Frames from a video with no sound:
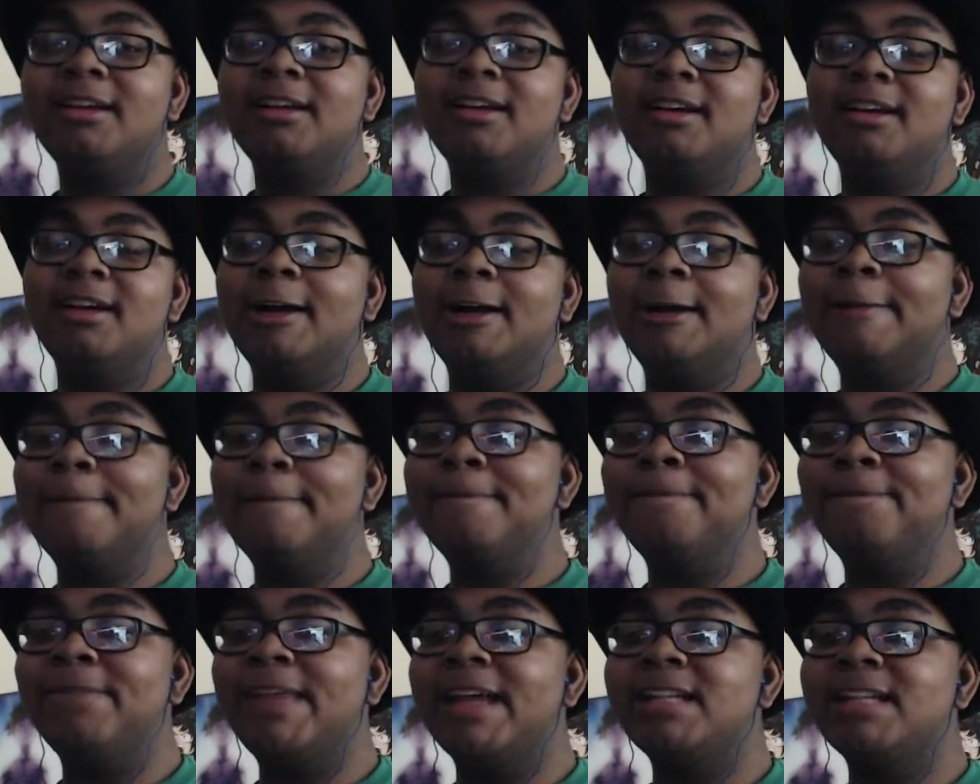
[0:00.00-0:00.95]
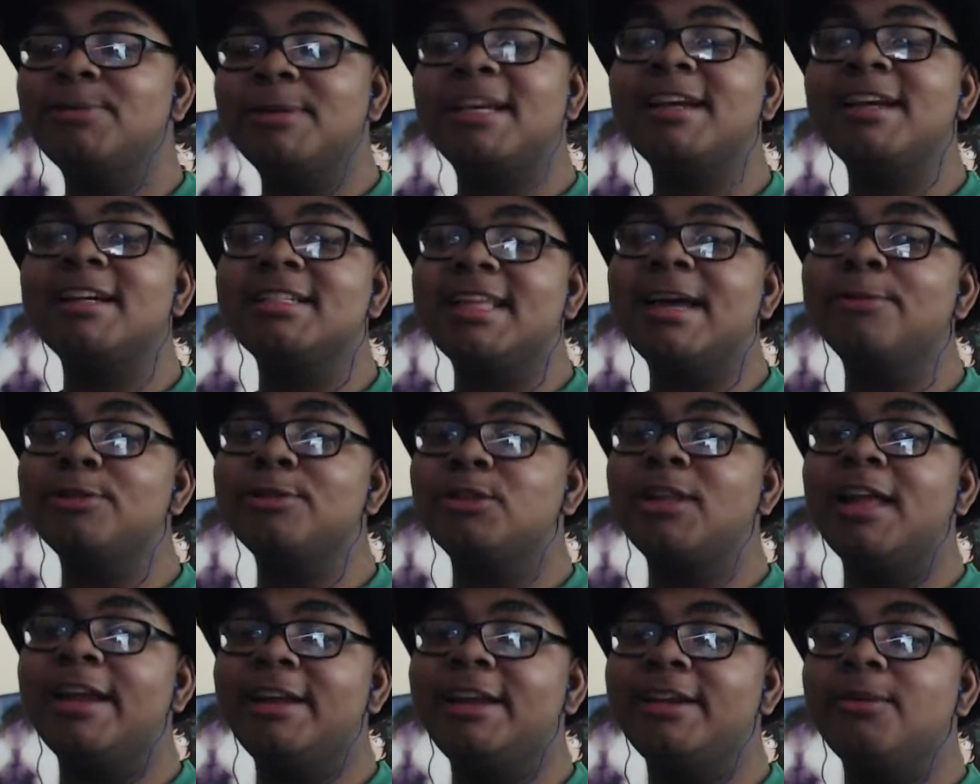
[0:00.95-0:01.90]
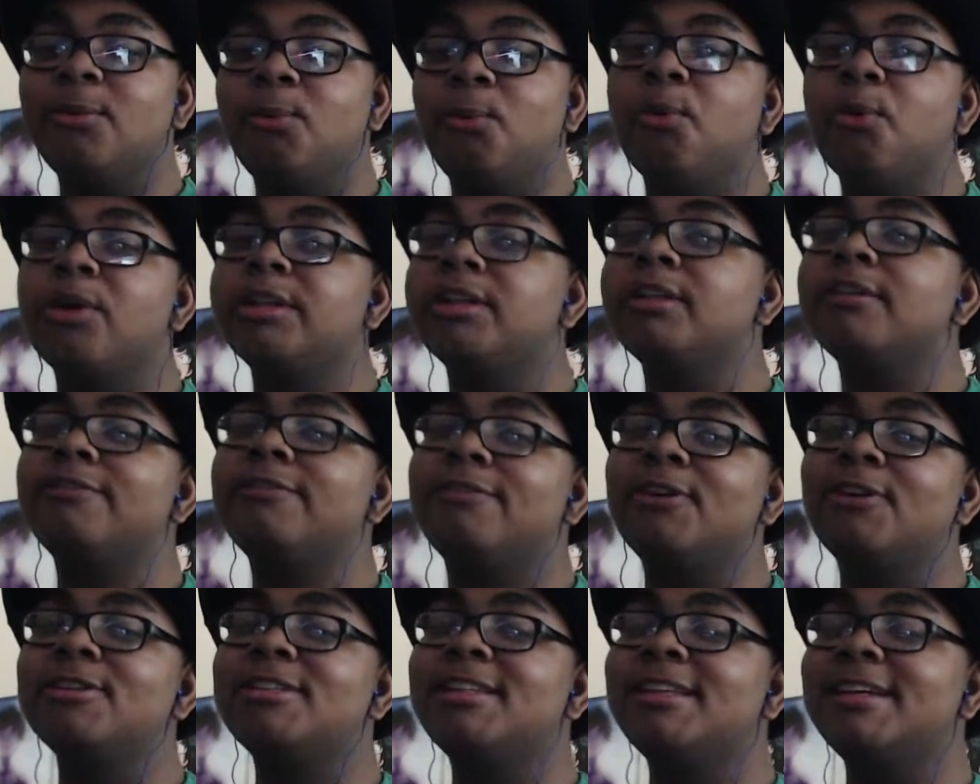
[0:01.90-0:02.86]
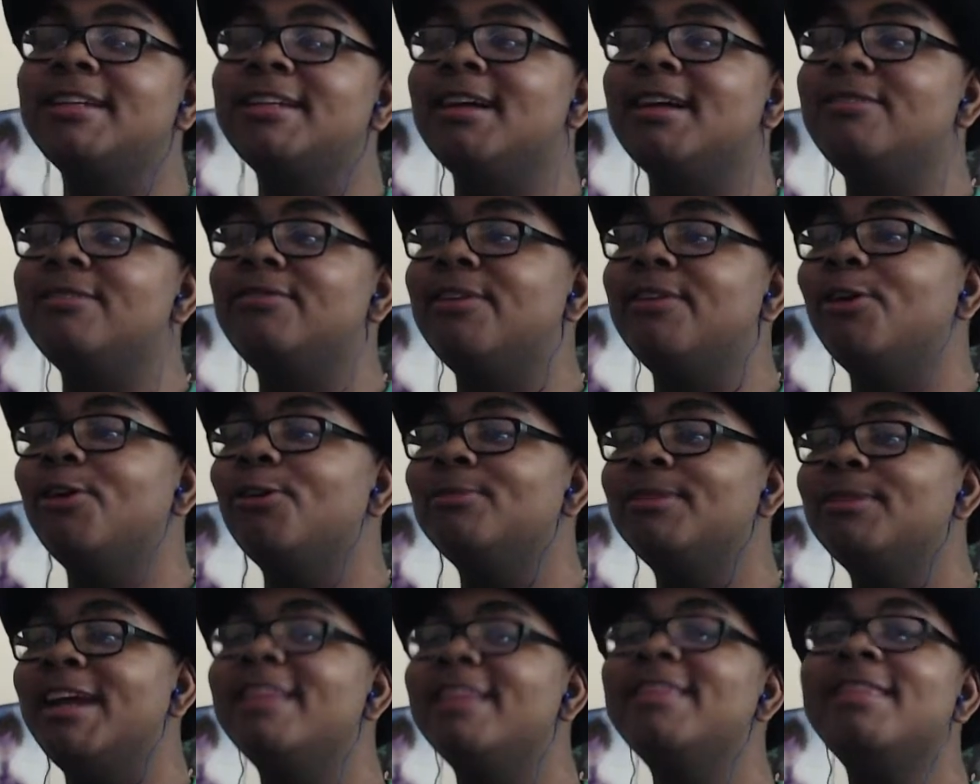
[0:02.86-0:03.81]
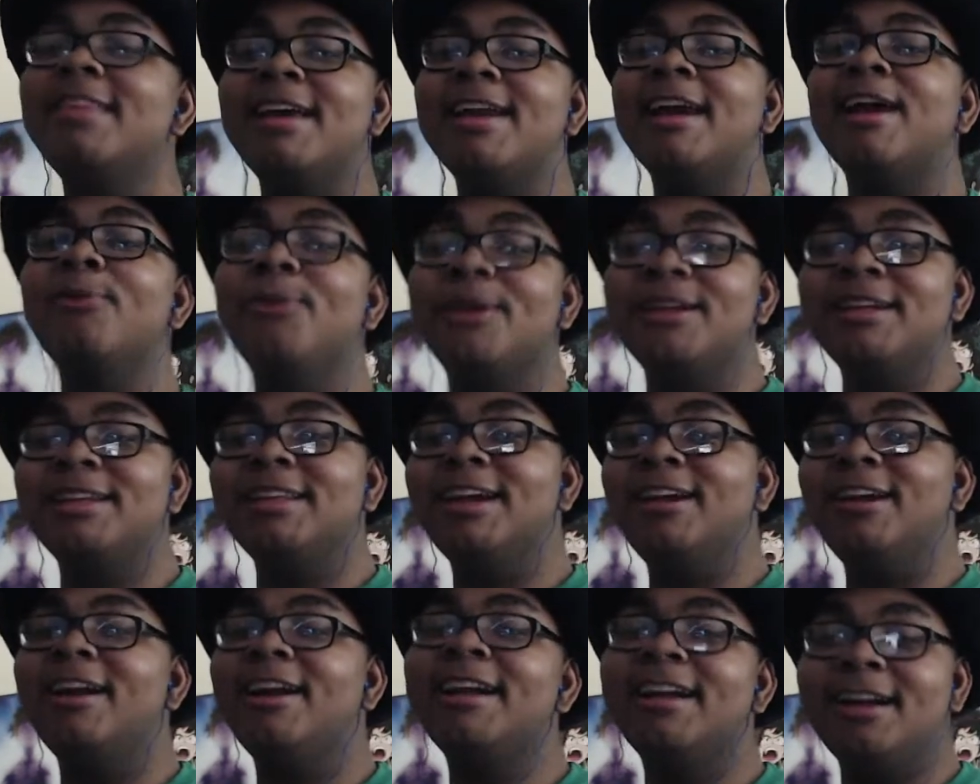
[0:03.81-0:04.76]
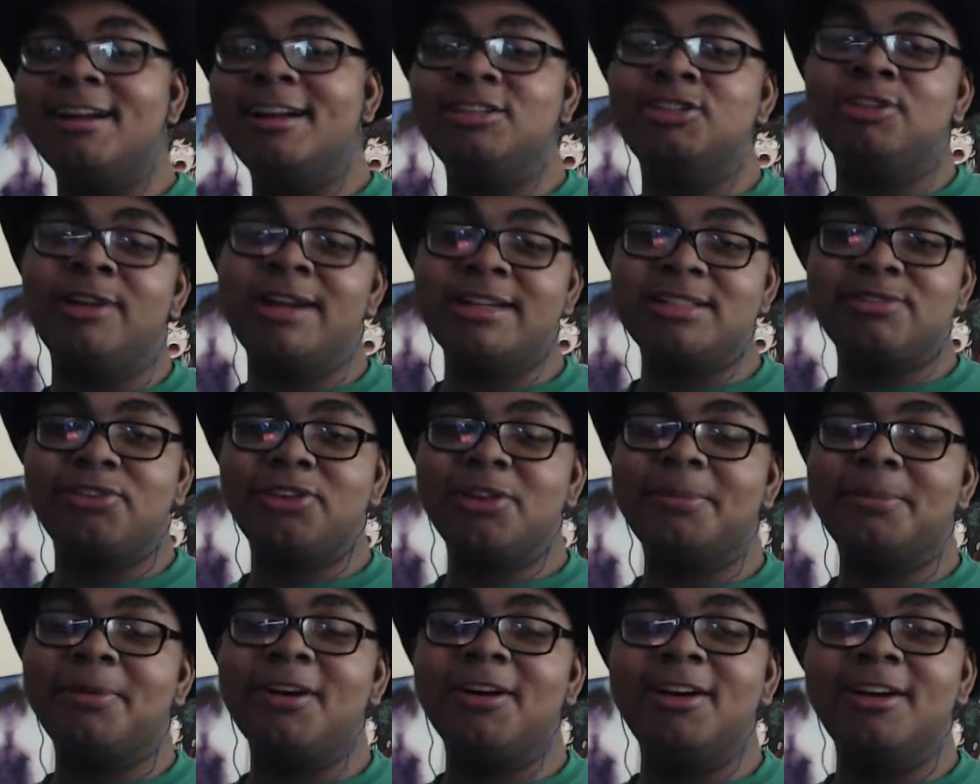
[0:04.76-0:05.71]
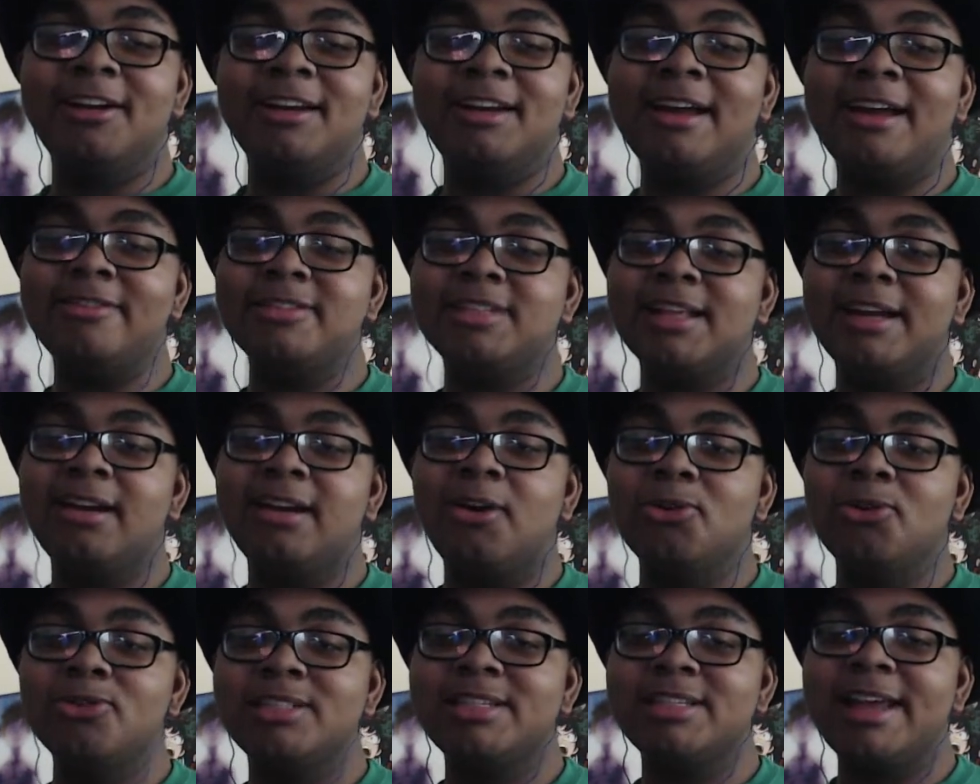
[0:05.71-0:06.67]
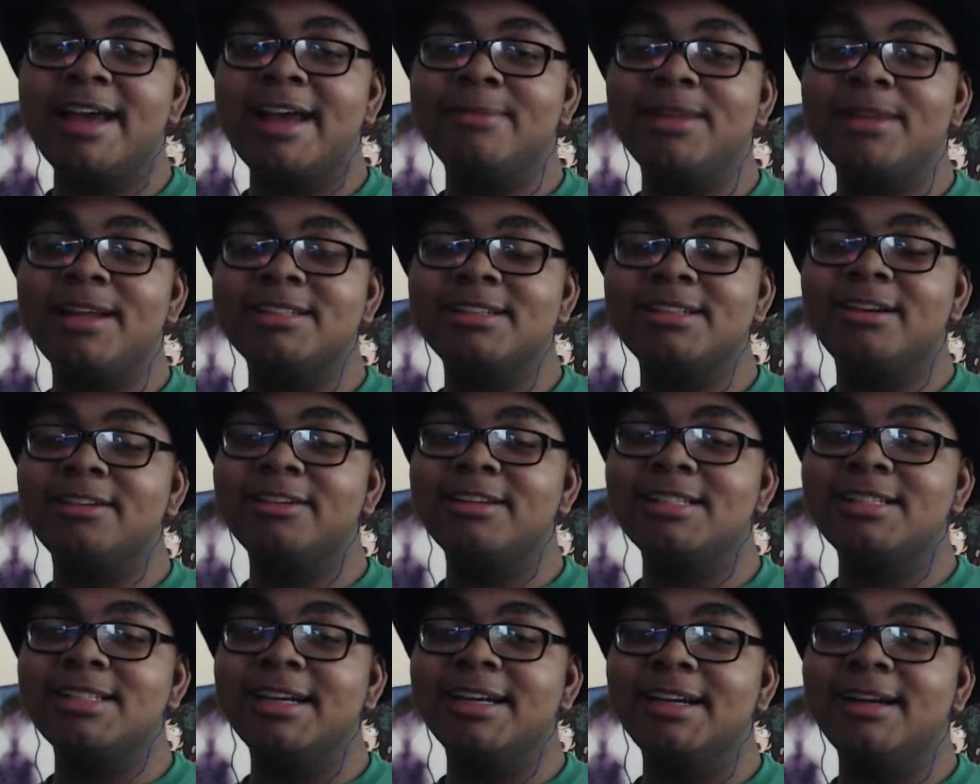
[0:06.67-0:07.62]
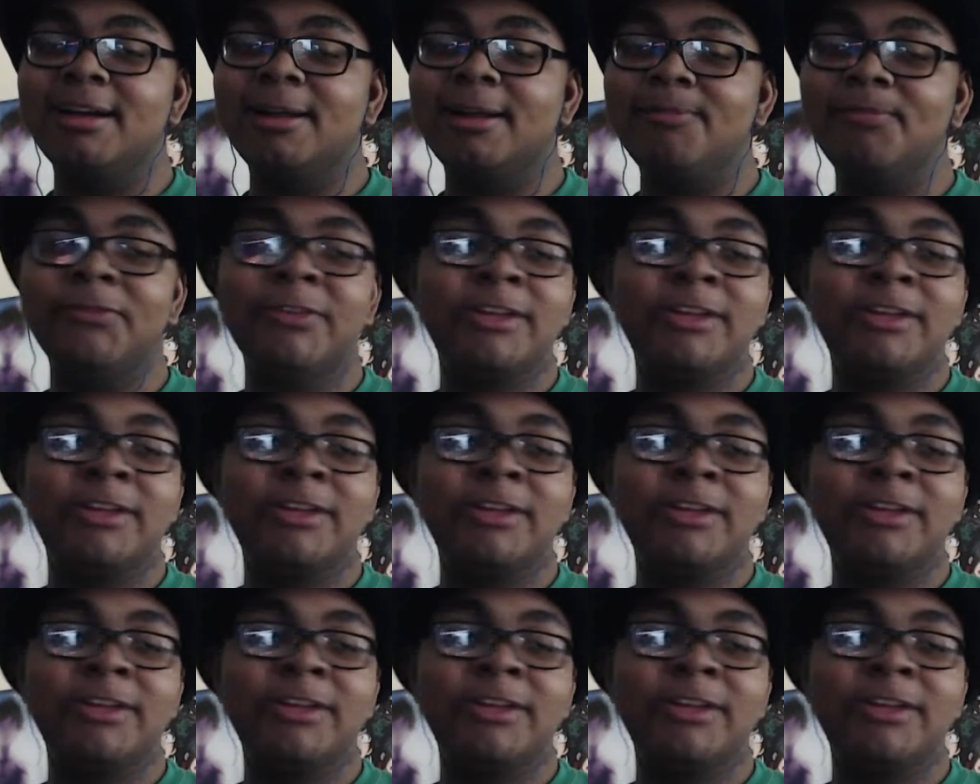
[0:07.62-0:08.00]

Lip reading: That's because that was like one of the first things I filmed, and then I went in there and got dressed for the part, and I was like, oh snap, that's not gonna sync up.